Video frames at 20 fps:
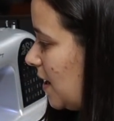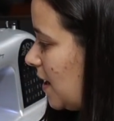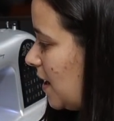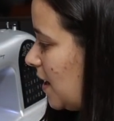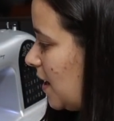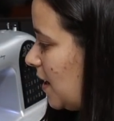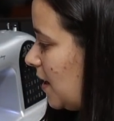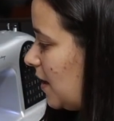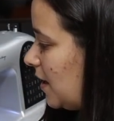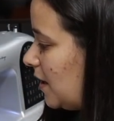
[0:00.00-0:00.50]

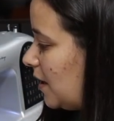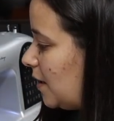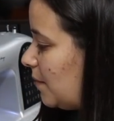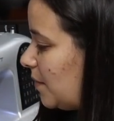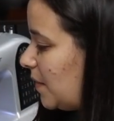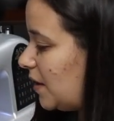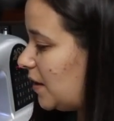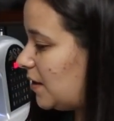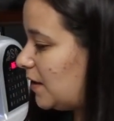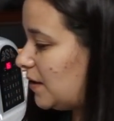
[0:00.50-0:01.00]

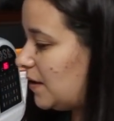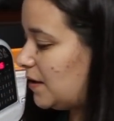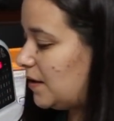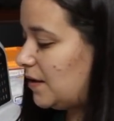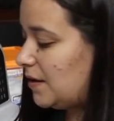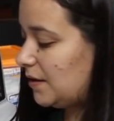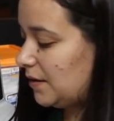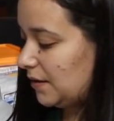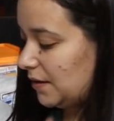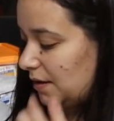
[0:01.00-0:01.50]
Um,
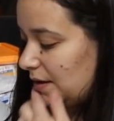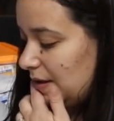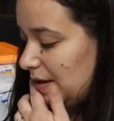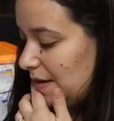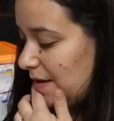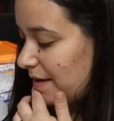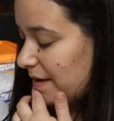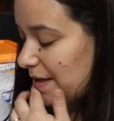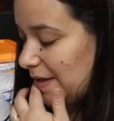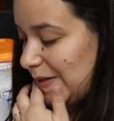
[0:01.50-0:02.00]

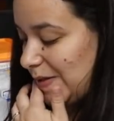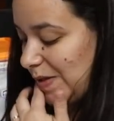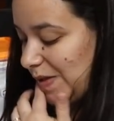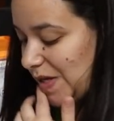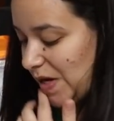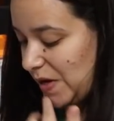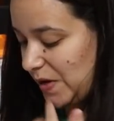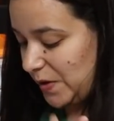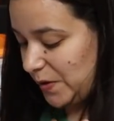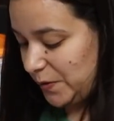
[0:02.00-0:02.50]

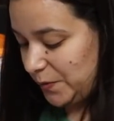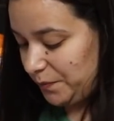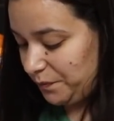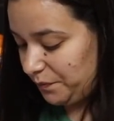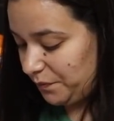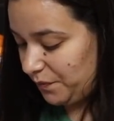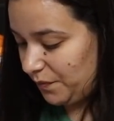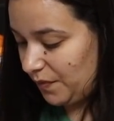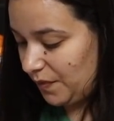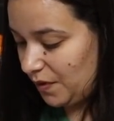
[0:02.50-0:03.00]
so
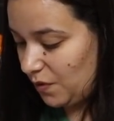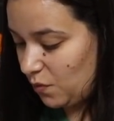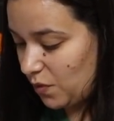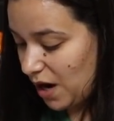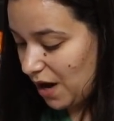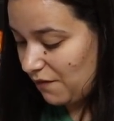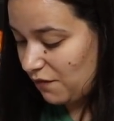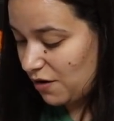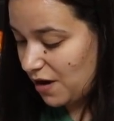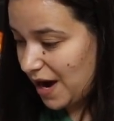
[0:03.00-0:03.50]

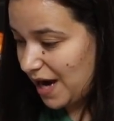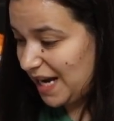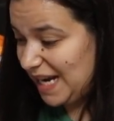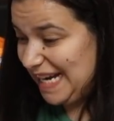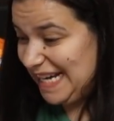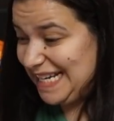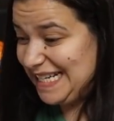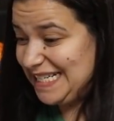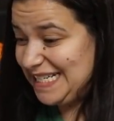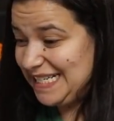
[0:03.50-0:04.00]
whatever I
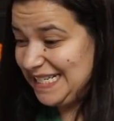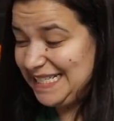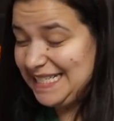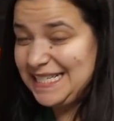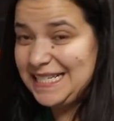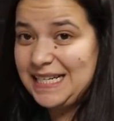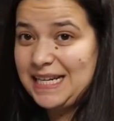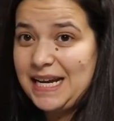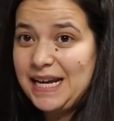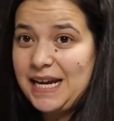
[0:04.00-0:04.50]
can get done
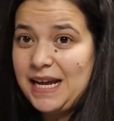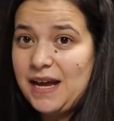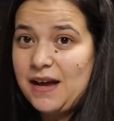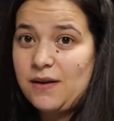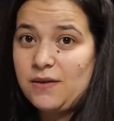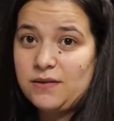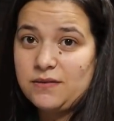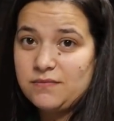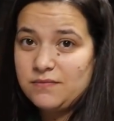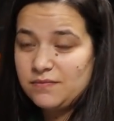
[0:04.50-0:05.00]
tonight,
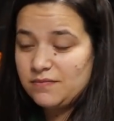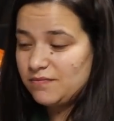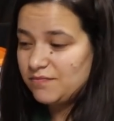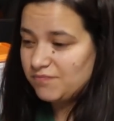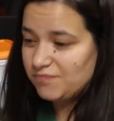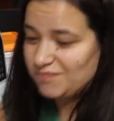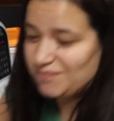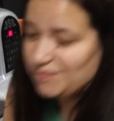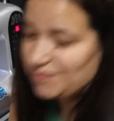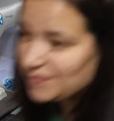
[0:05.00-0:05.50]
I'll
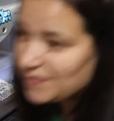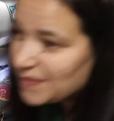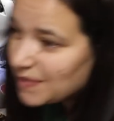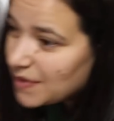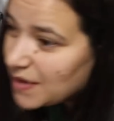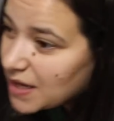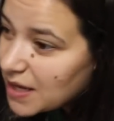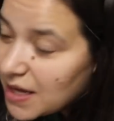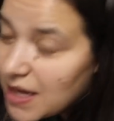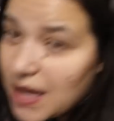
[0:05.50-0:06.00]

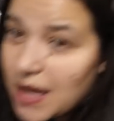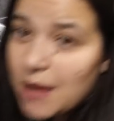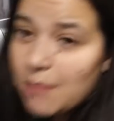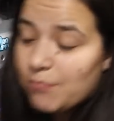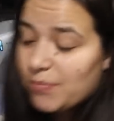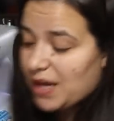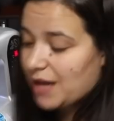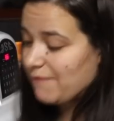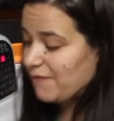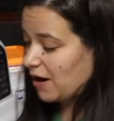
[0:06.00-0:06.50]

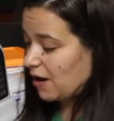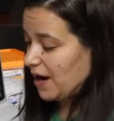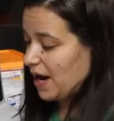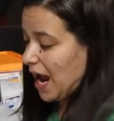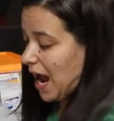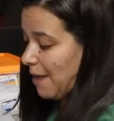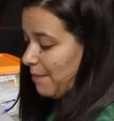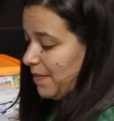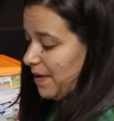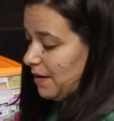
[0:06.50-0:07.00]
be very
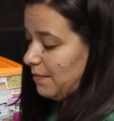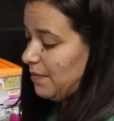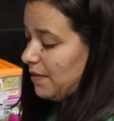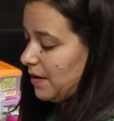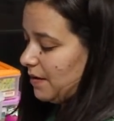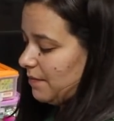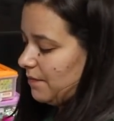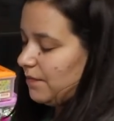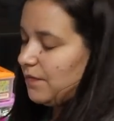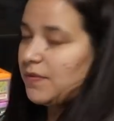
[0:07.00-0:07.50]
happy,
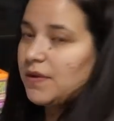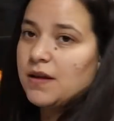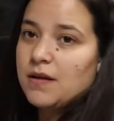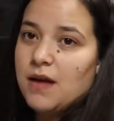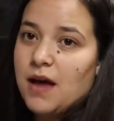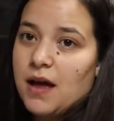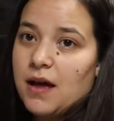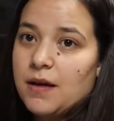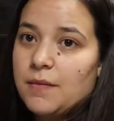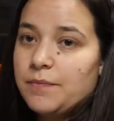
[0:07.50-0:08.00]
but
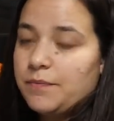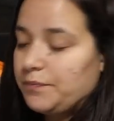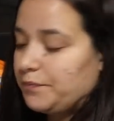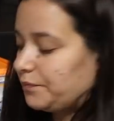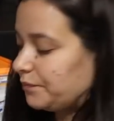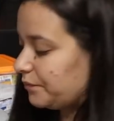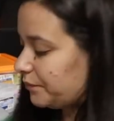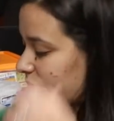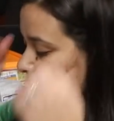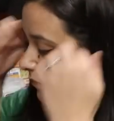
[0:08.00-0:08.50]
um,
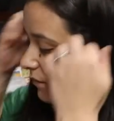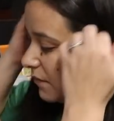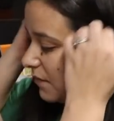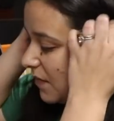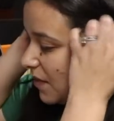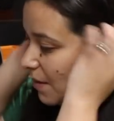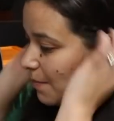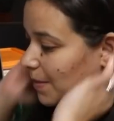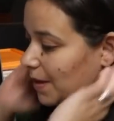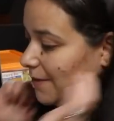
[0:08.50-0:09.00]

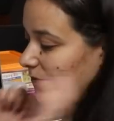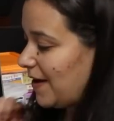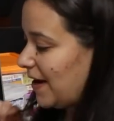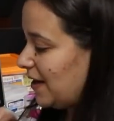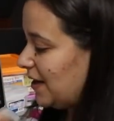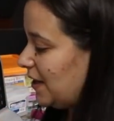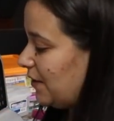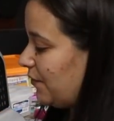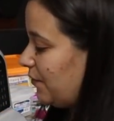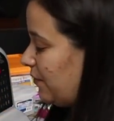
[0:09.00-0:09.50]
but if I
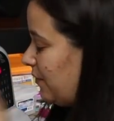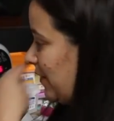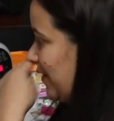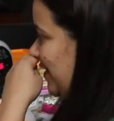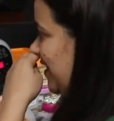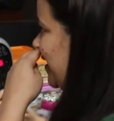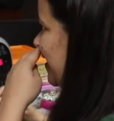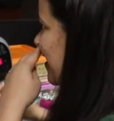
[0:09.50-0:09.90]
can get through this